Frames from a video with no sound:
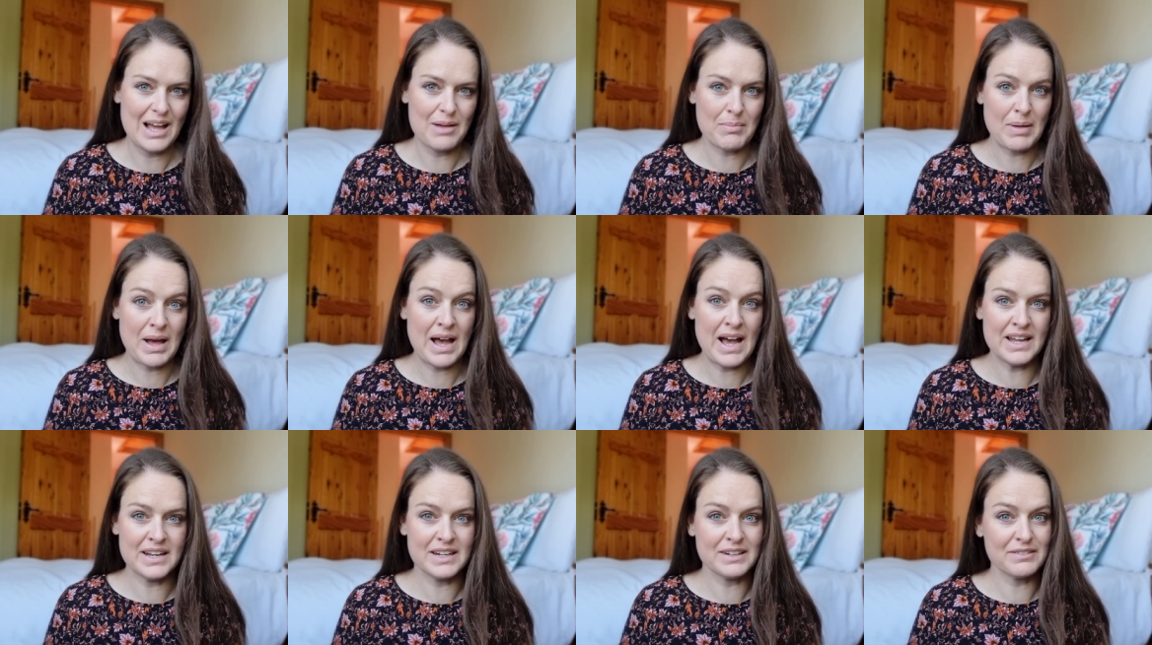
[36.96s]
I'm
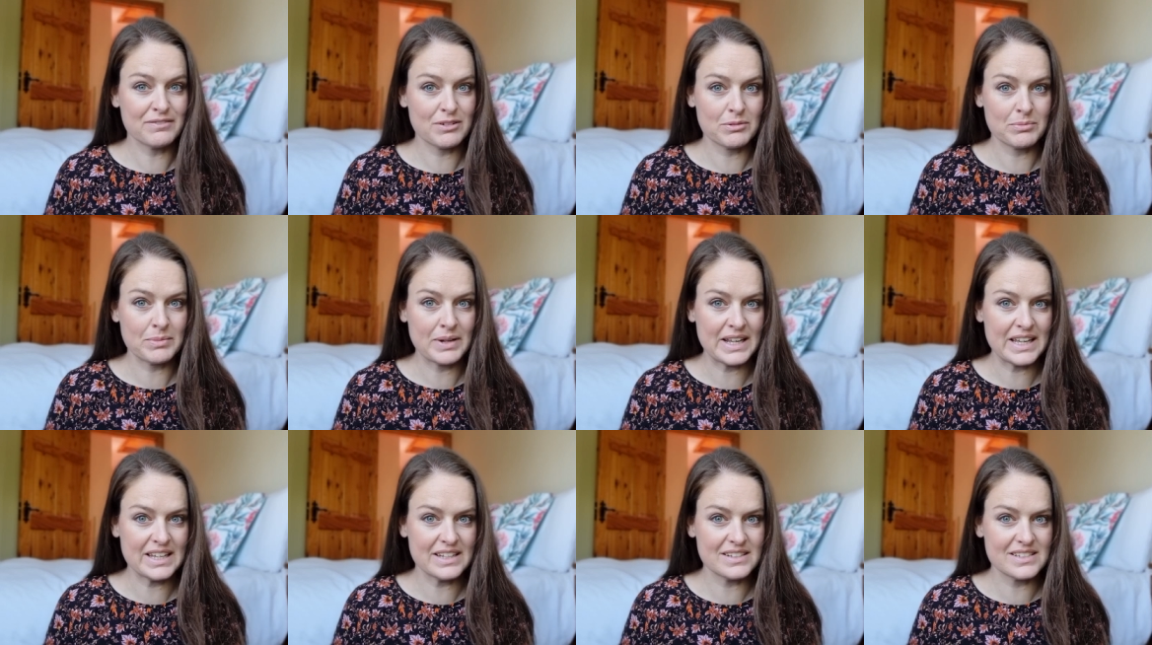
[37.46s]
hiding from
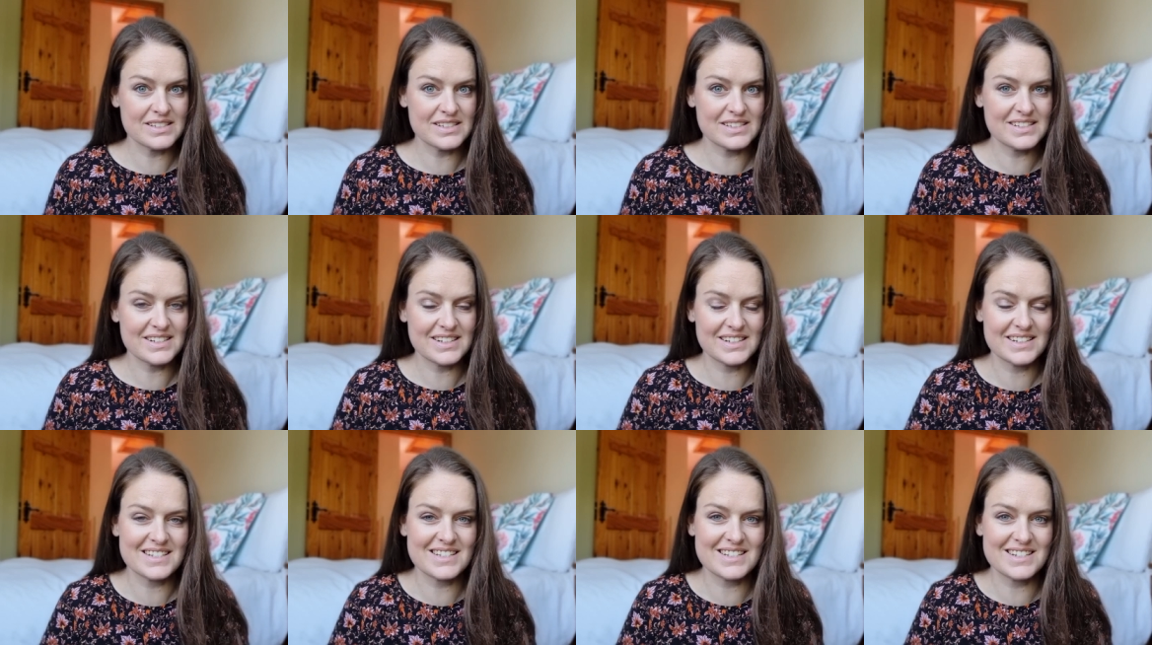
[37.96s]
my kids.
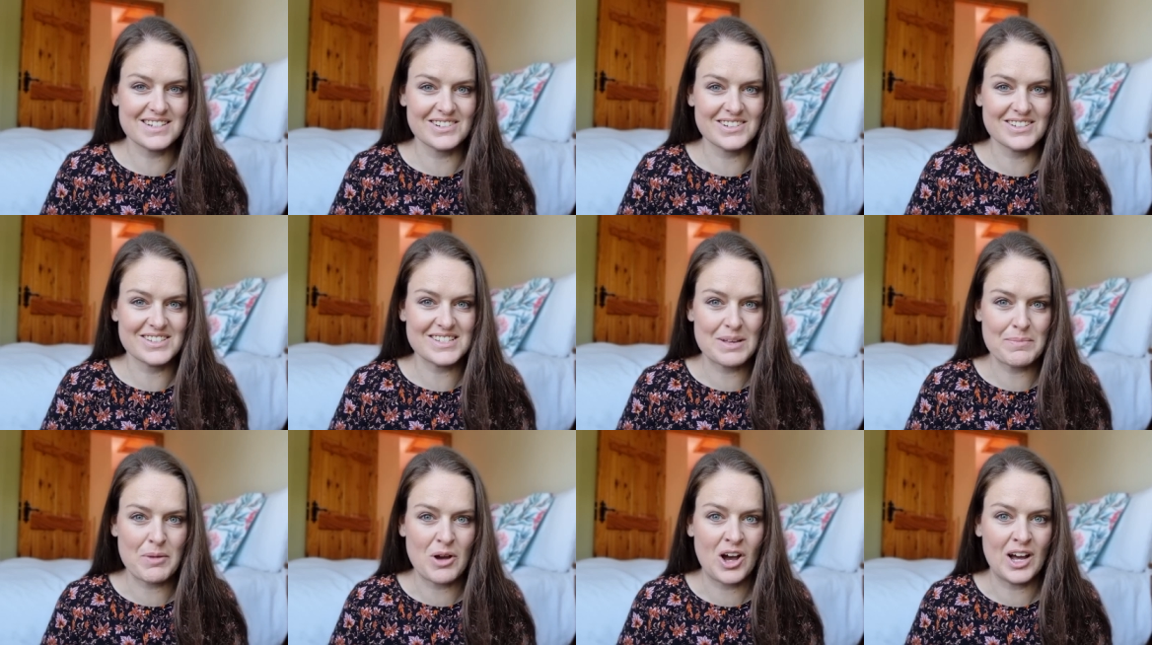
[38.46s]
It's still
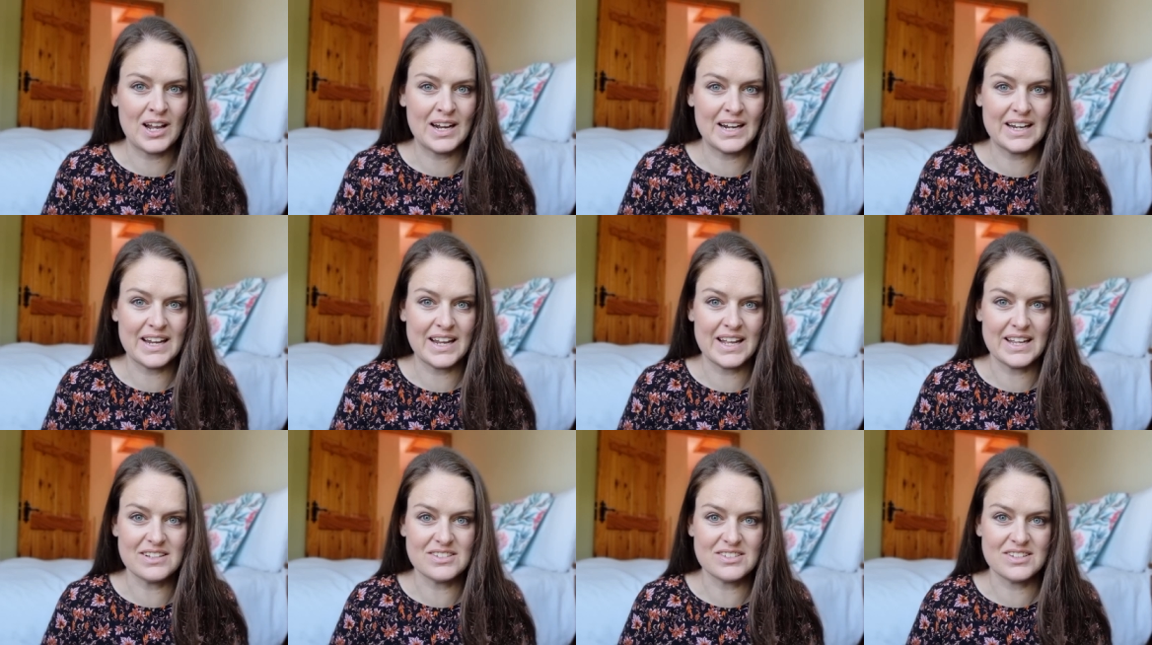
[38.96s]
summer
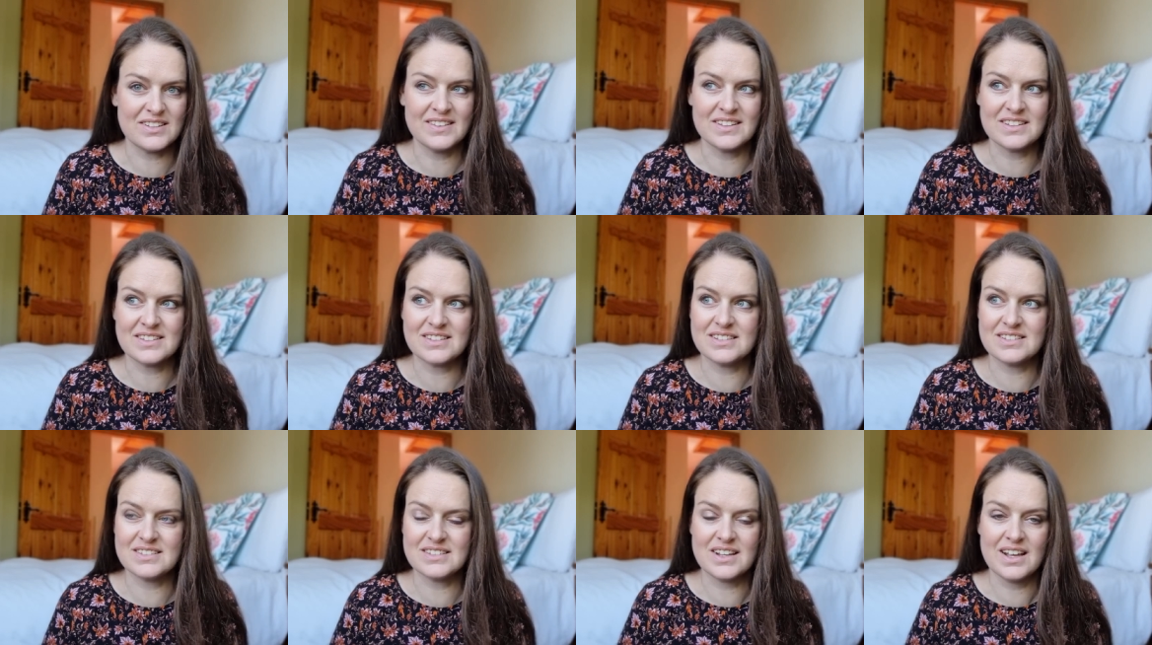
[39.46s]
holidays and
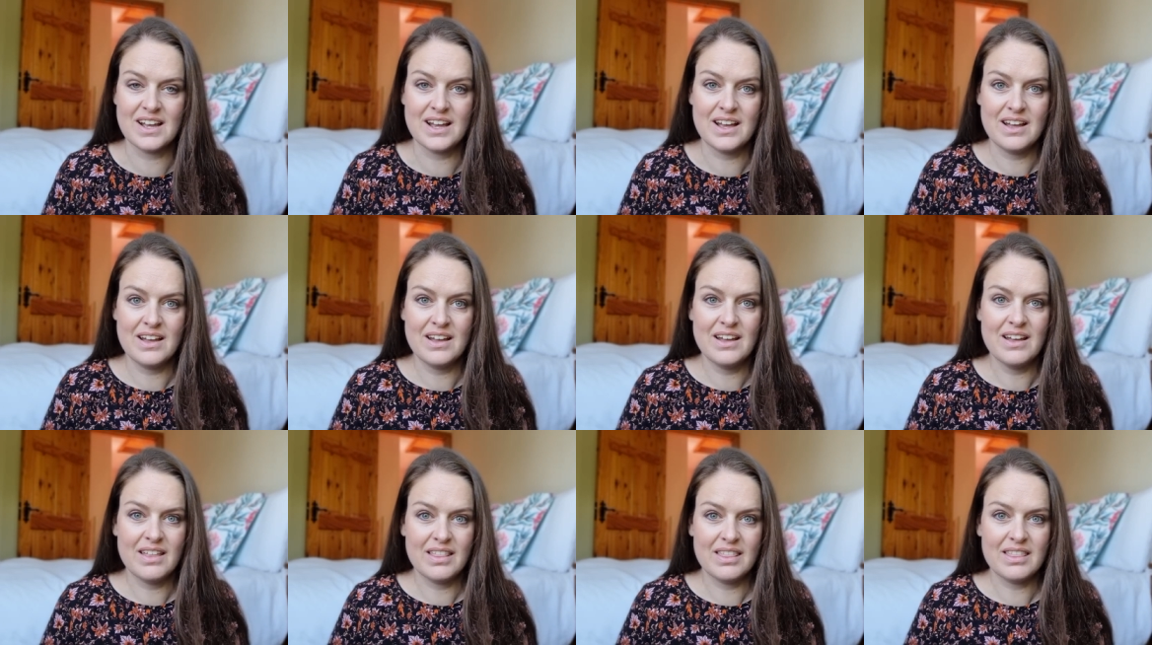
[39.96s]
this is
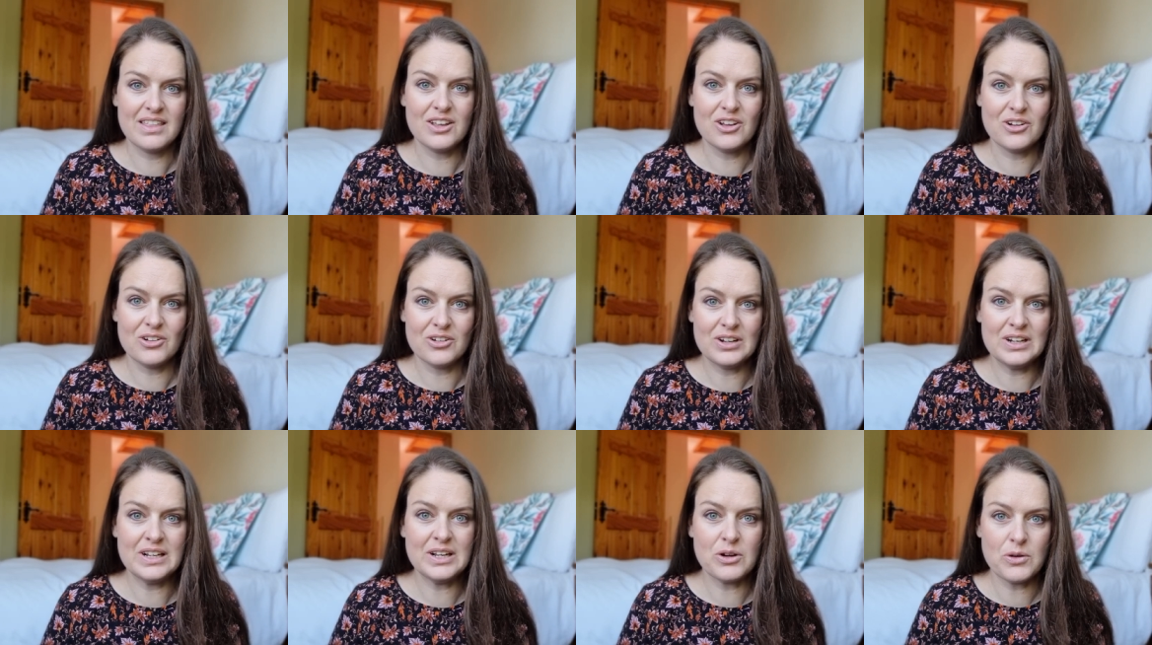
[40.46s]
the
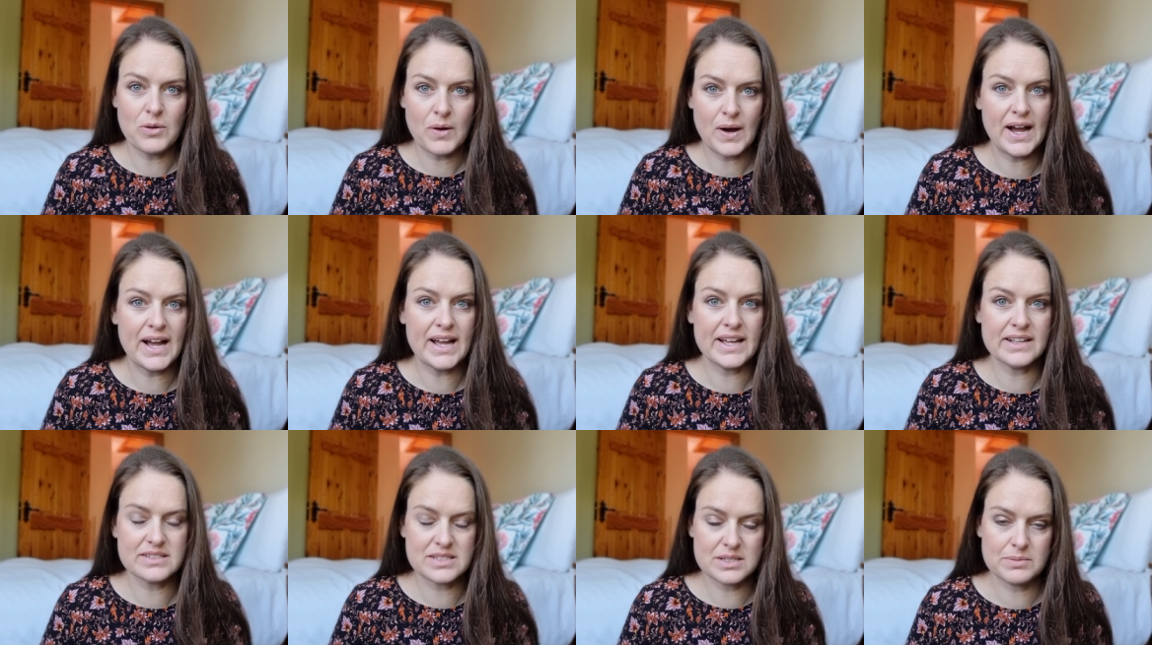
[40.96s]
only
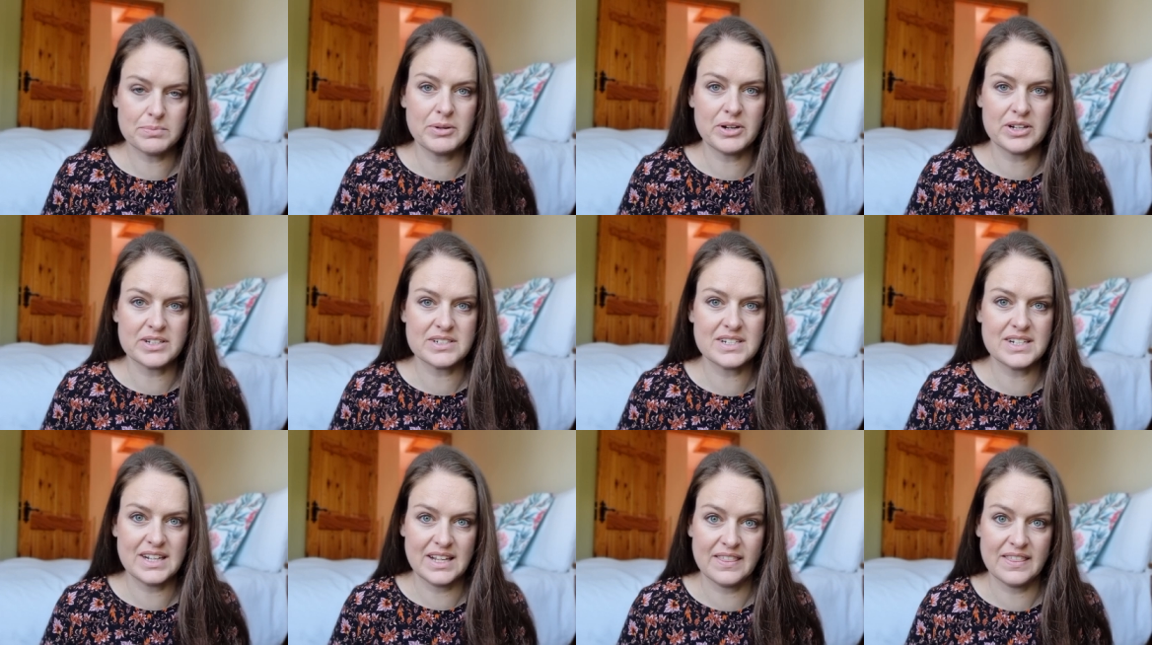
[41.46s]
quiet spot
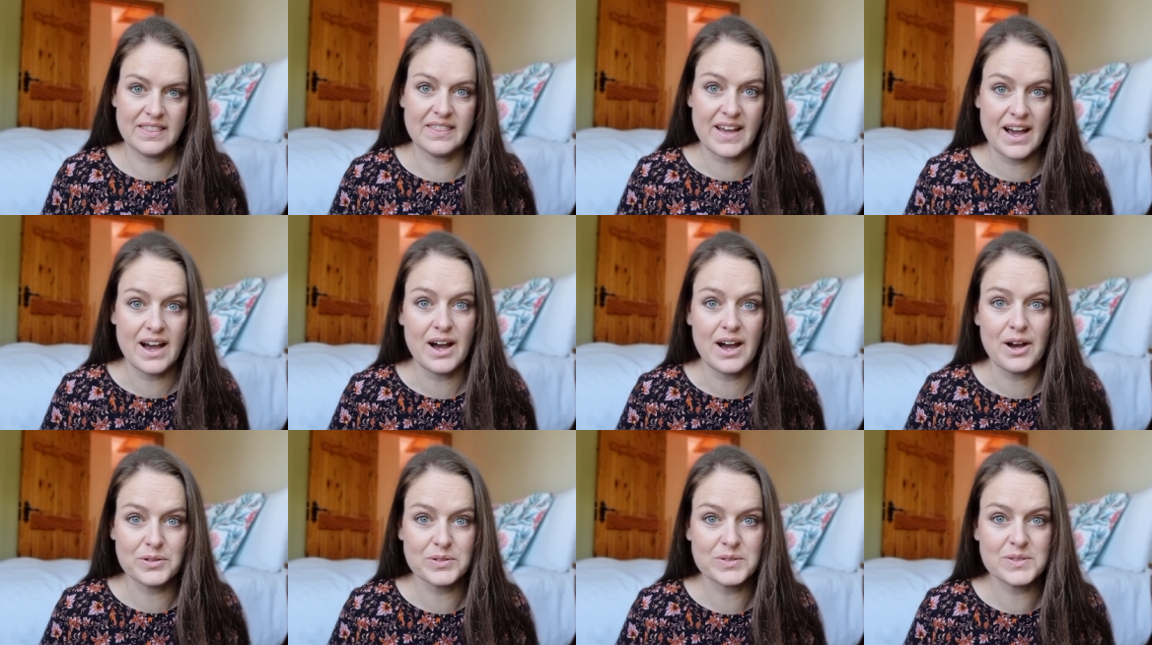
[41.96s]
in the
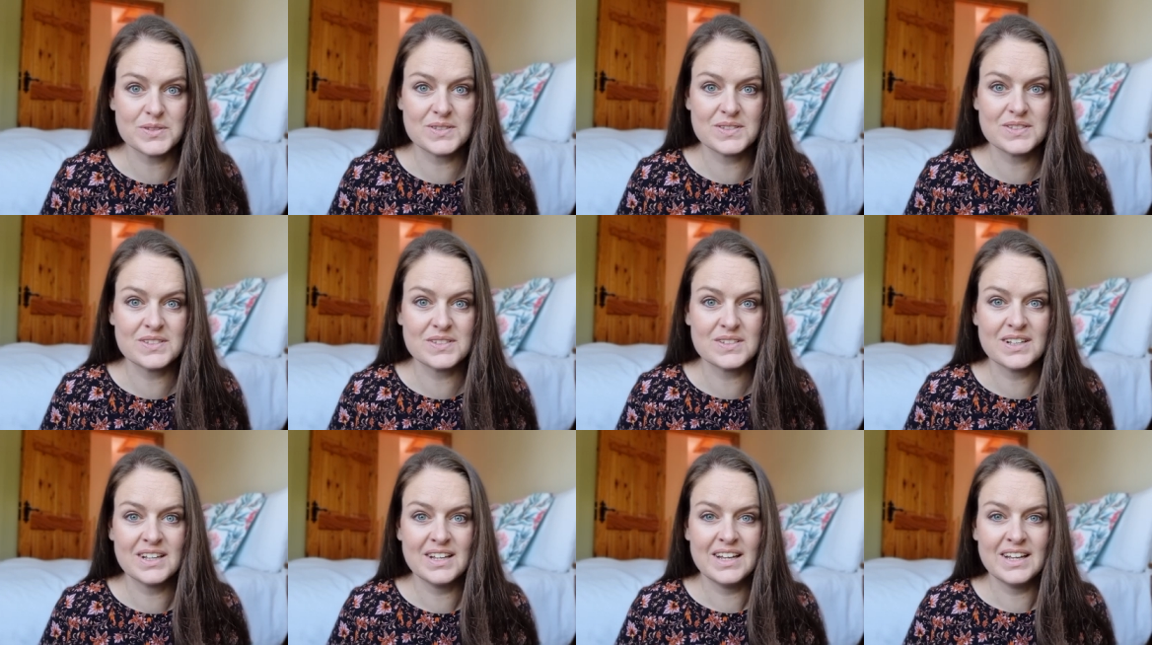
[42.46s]
house.